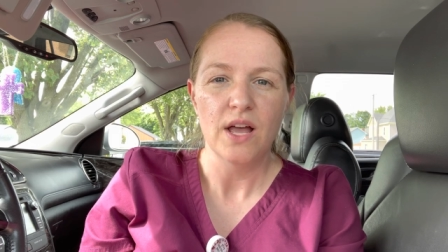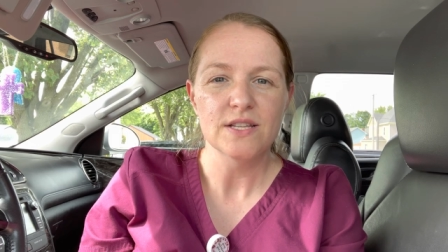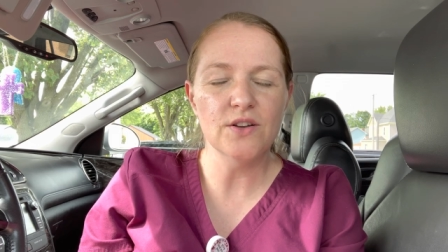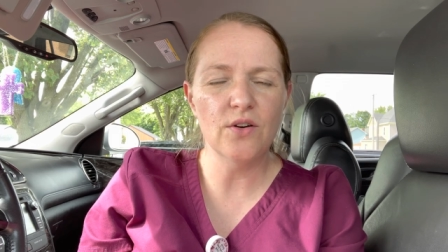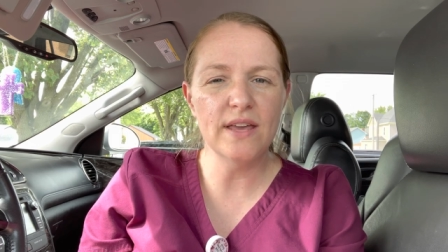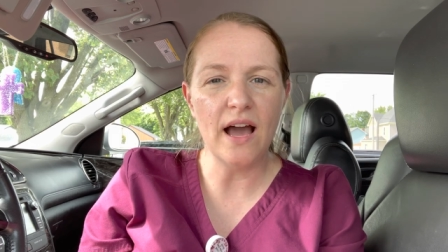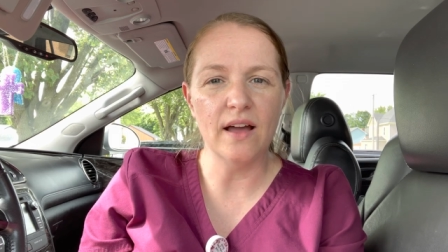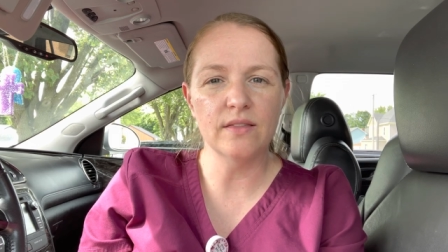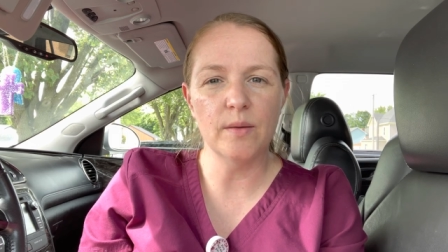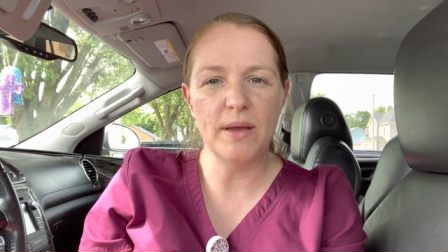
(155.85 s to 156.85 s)
So
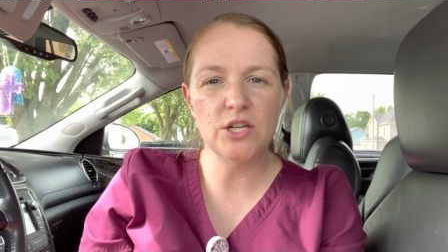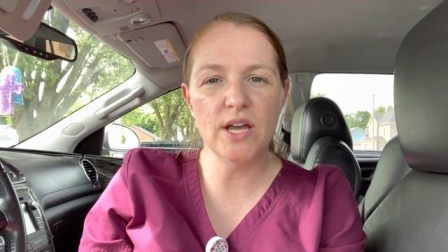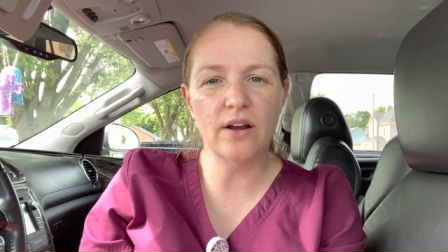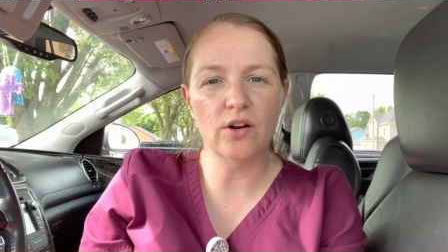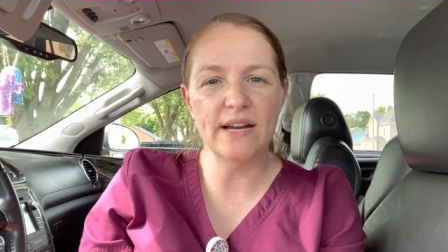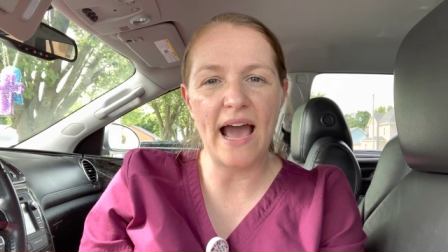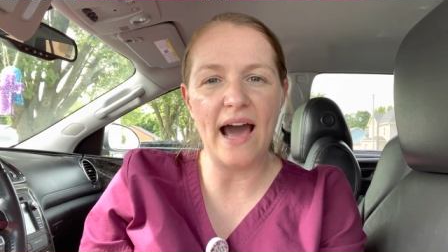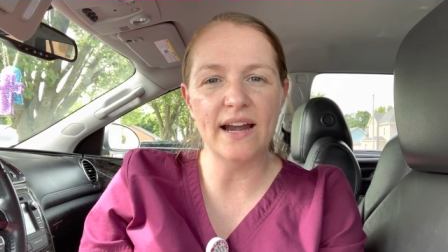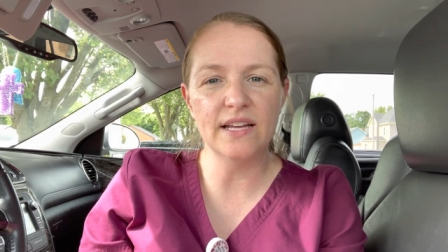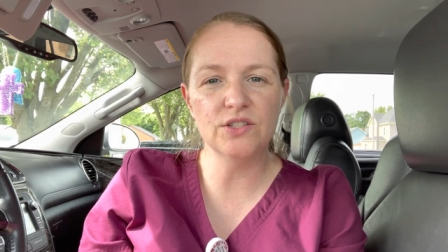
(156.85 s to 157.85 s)
yeah, the patient had already
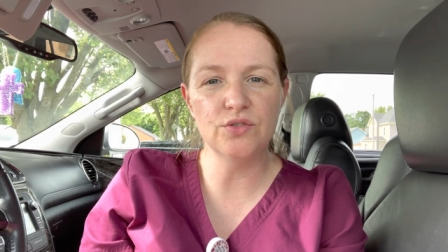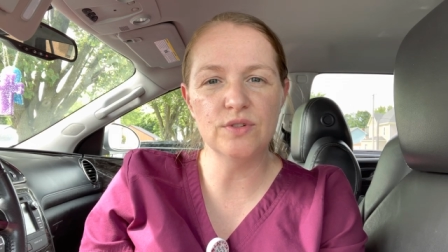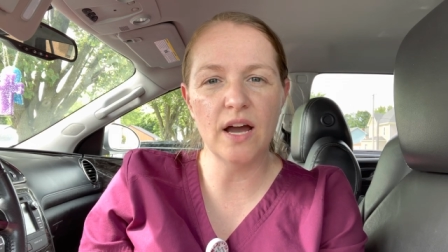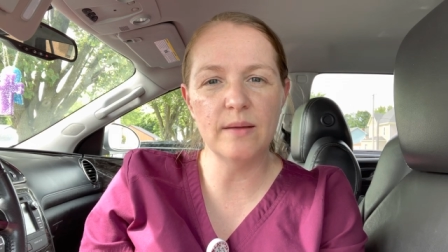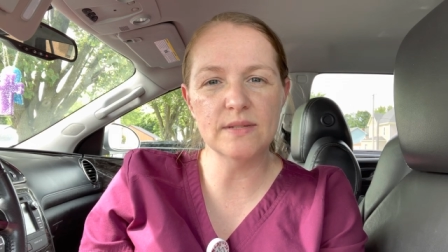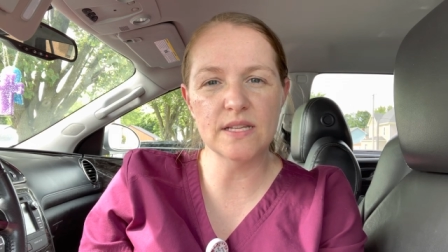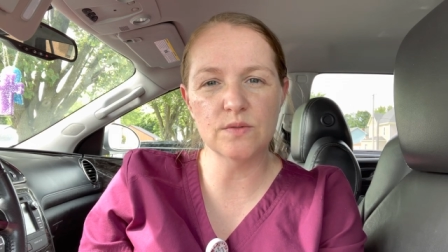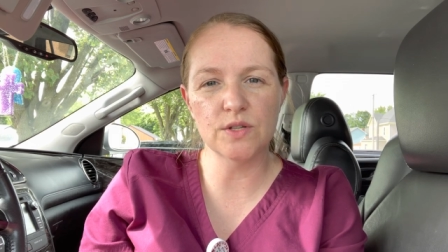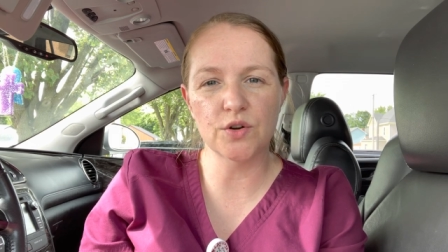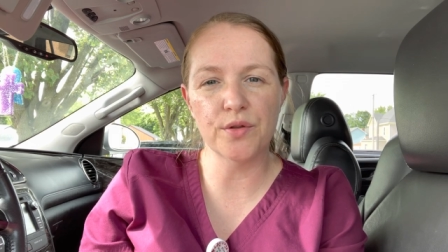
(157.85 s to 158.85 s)
had it two times. This
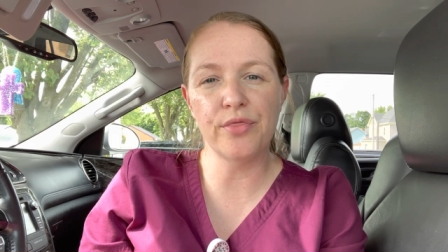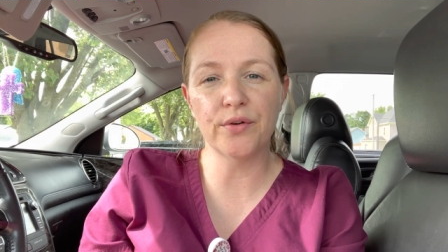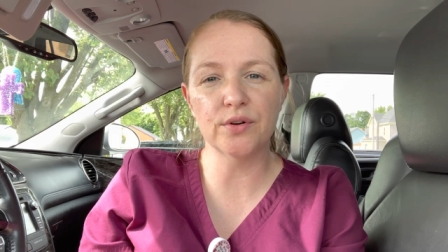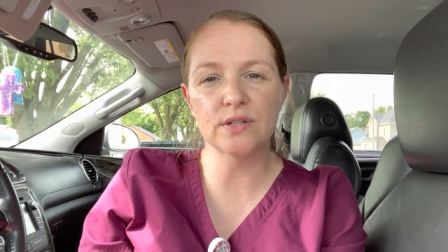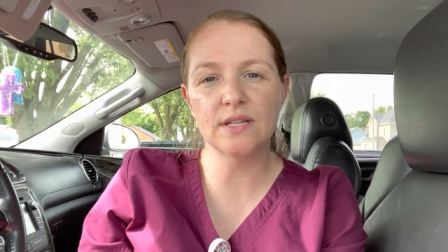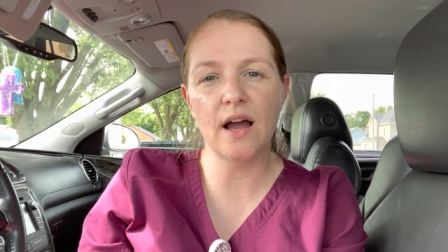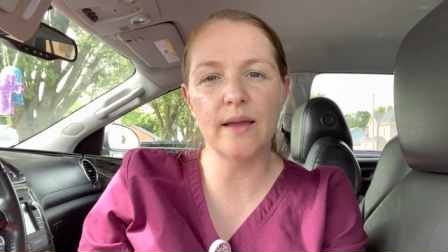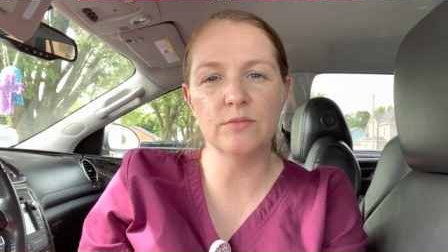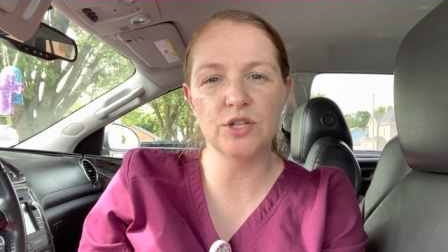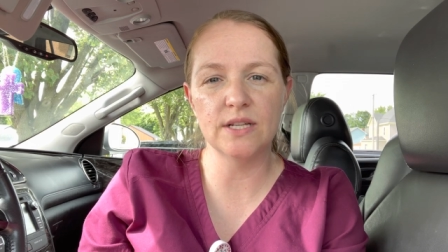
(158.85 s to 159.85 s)
was her third
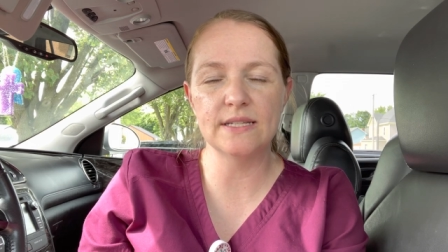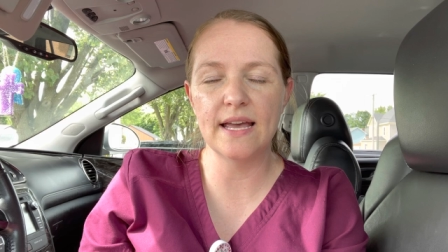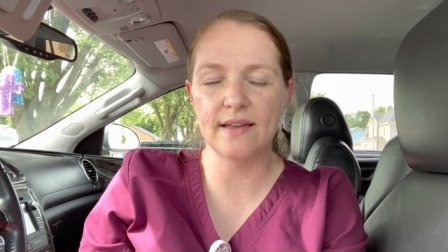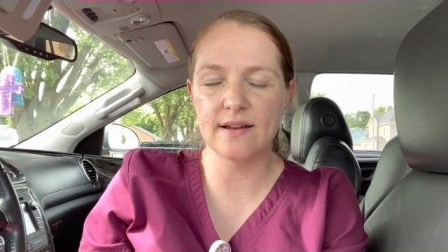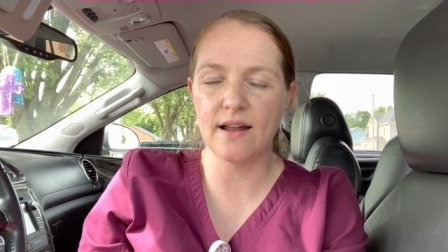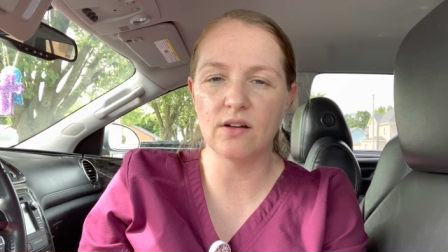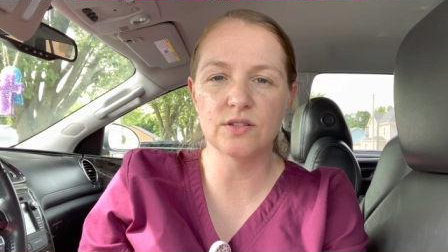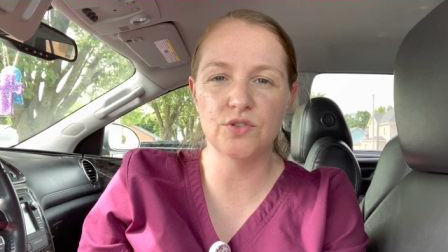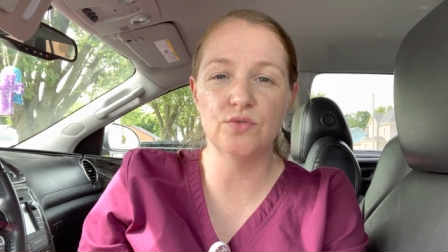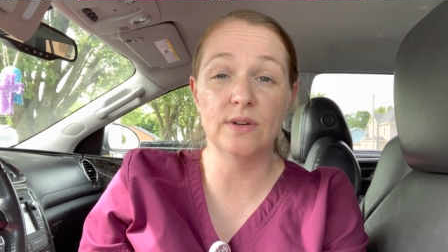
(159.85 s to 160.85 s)
time. She had taken it
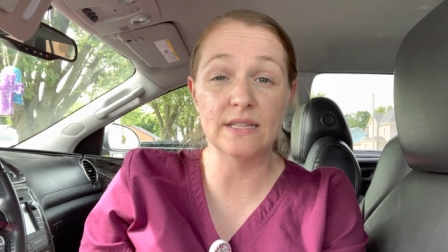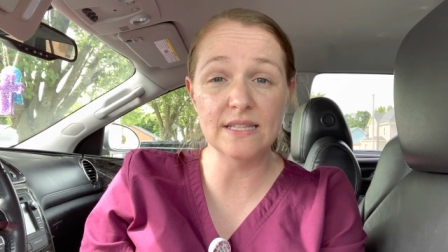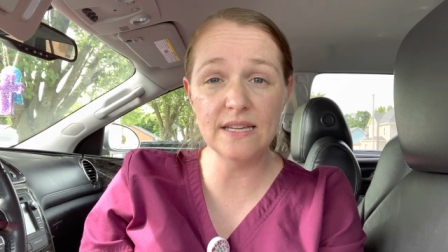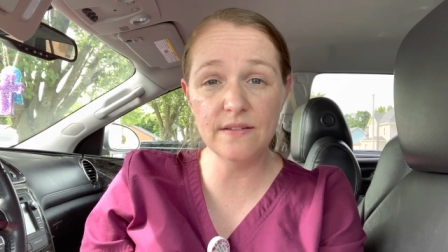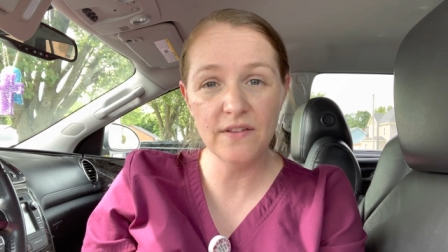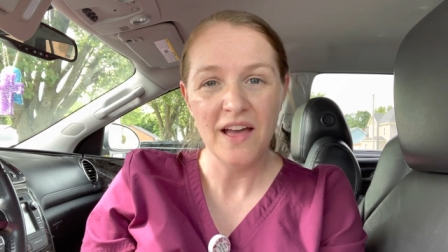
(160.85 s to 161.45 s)
out to conceive